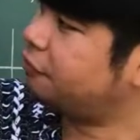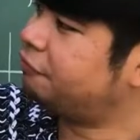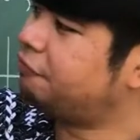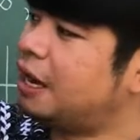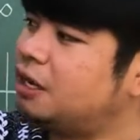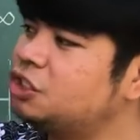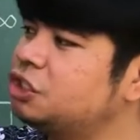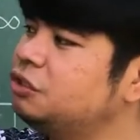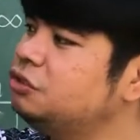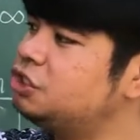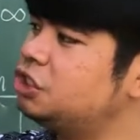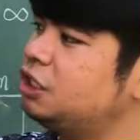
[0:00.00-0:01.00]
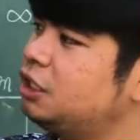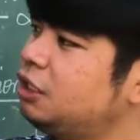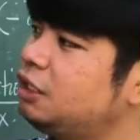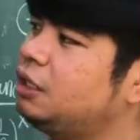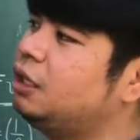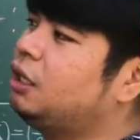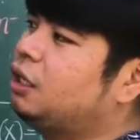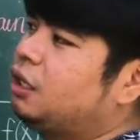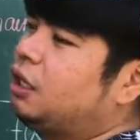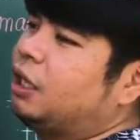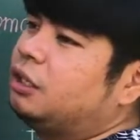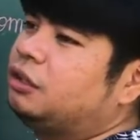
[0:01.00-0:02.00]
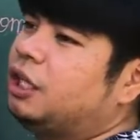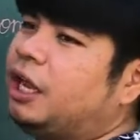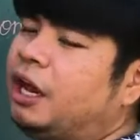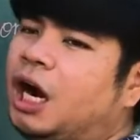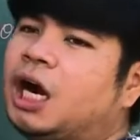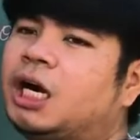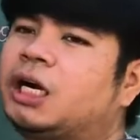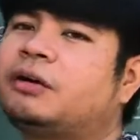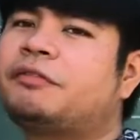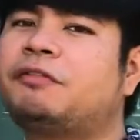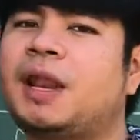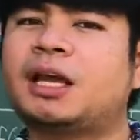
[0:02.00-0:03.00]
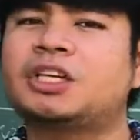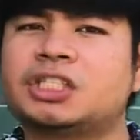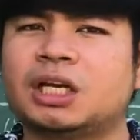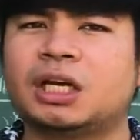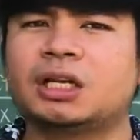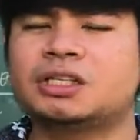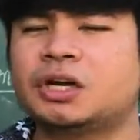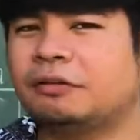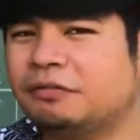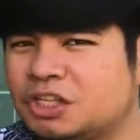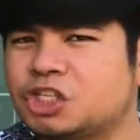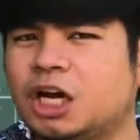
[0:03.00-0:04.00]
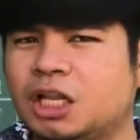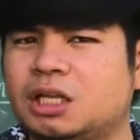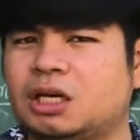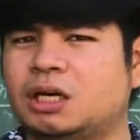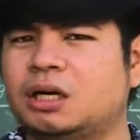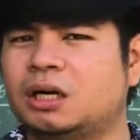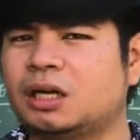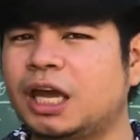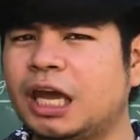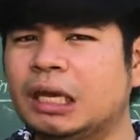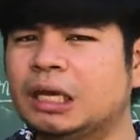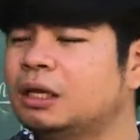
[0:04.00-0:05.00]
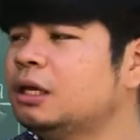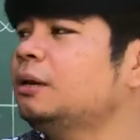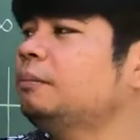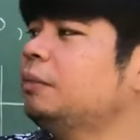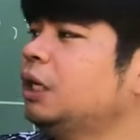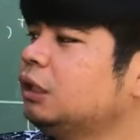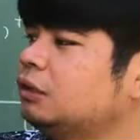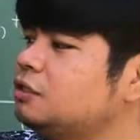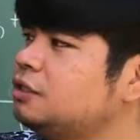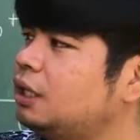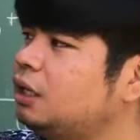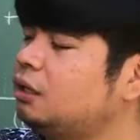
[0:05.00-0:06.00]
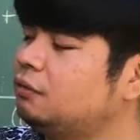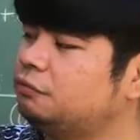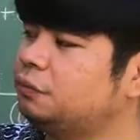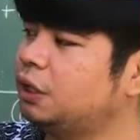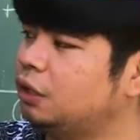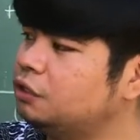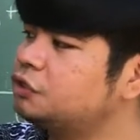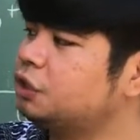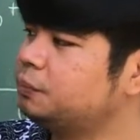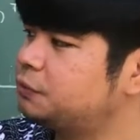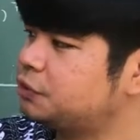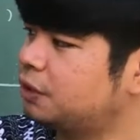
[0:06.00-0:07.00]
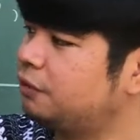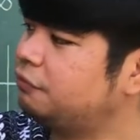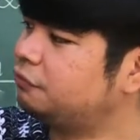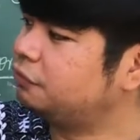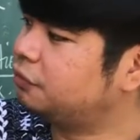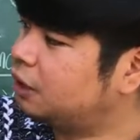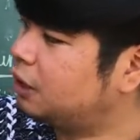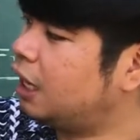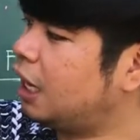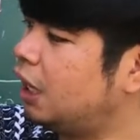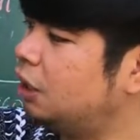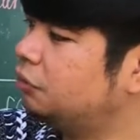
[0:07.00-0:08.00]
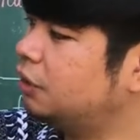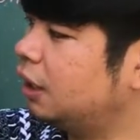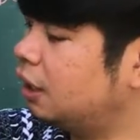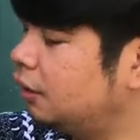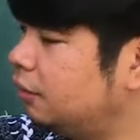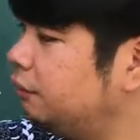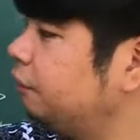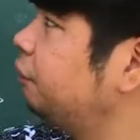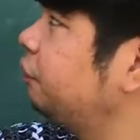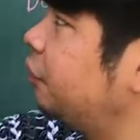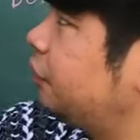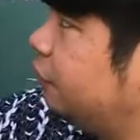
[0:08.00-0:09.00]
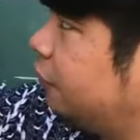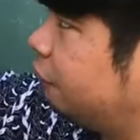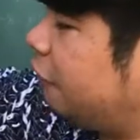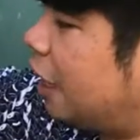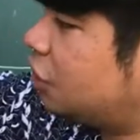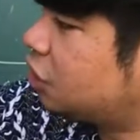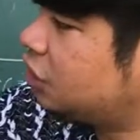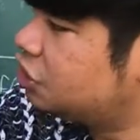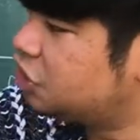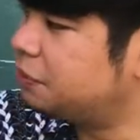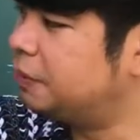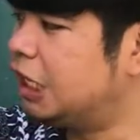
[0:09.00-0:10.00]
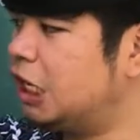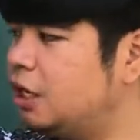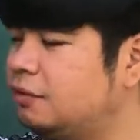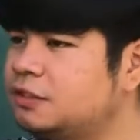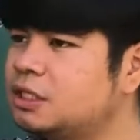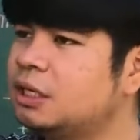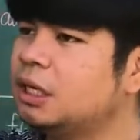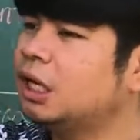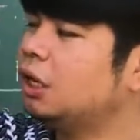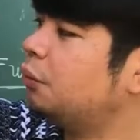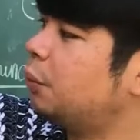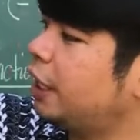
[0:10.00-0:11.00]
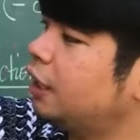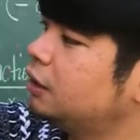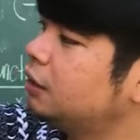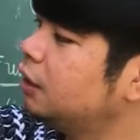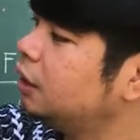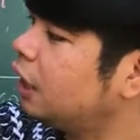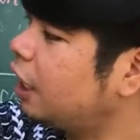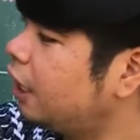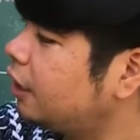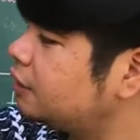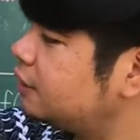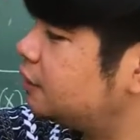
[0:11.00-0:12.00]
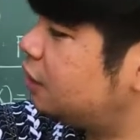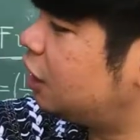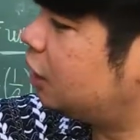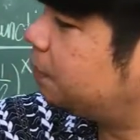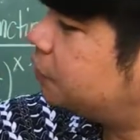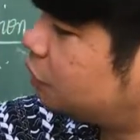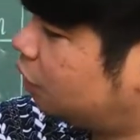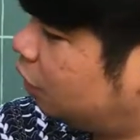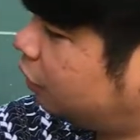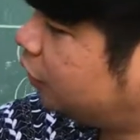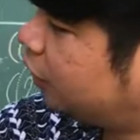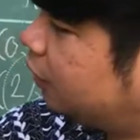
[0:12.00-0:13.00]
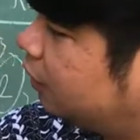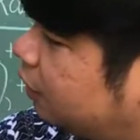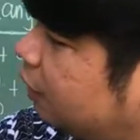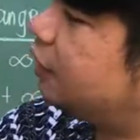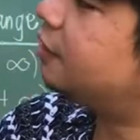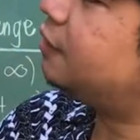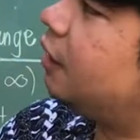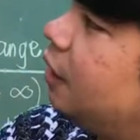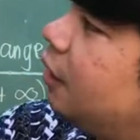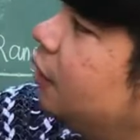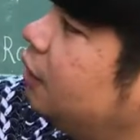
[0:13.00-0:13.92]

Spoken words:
of function g, they are reflections of each other, okay? Meaning to say, if we also observe how the function g behaves, when x keeps on increasing